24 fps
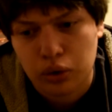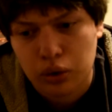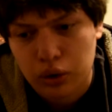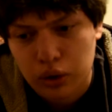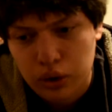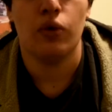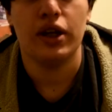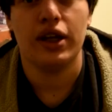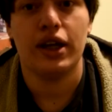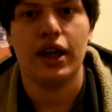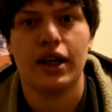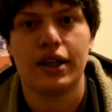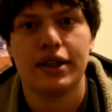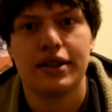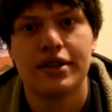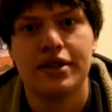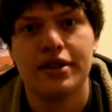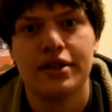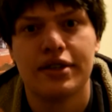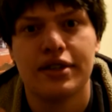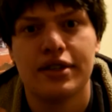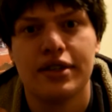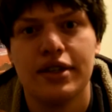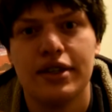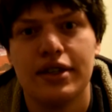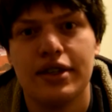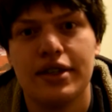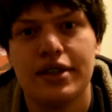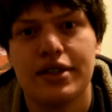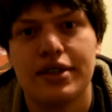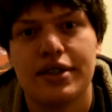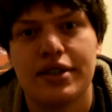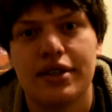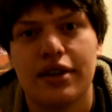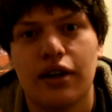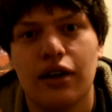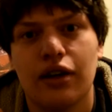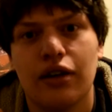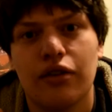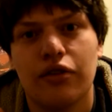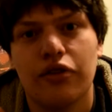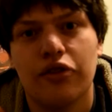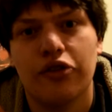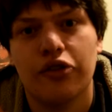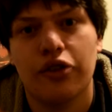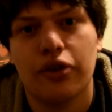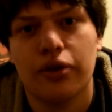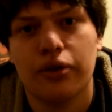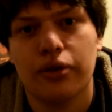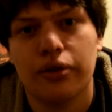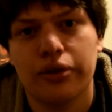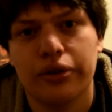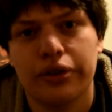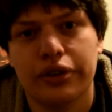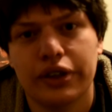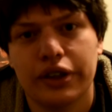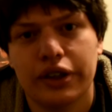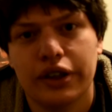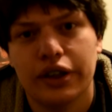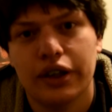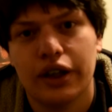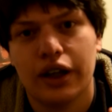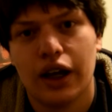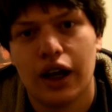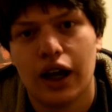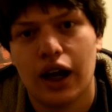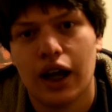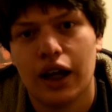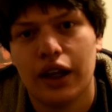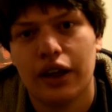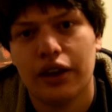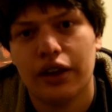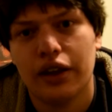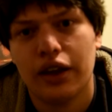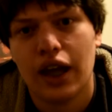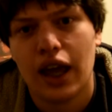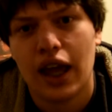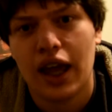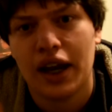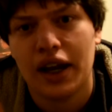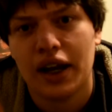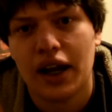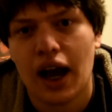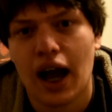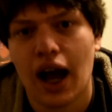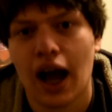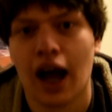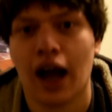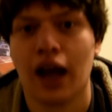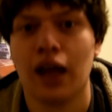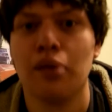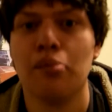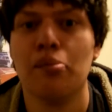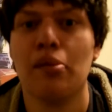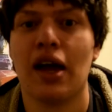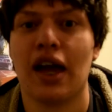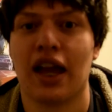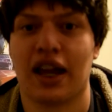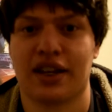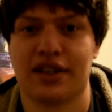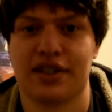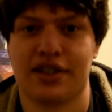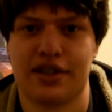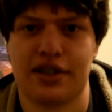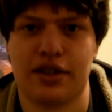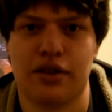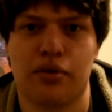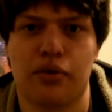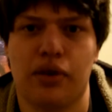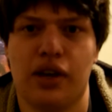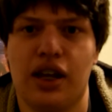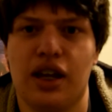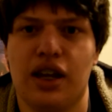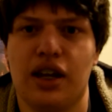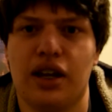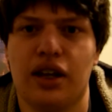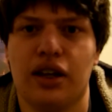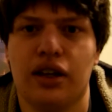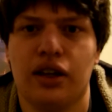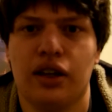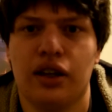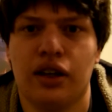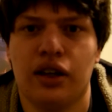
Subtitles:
We got to see this unfold on an IMAX screen.